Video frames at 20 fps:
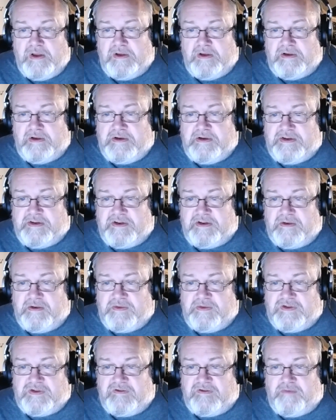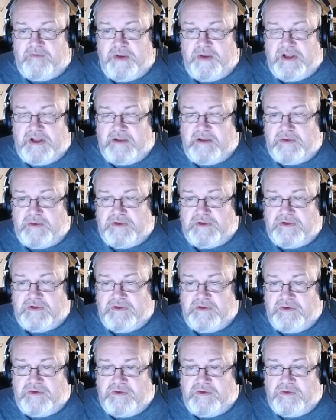In terms of being able
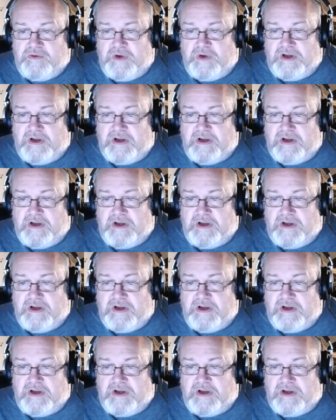to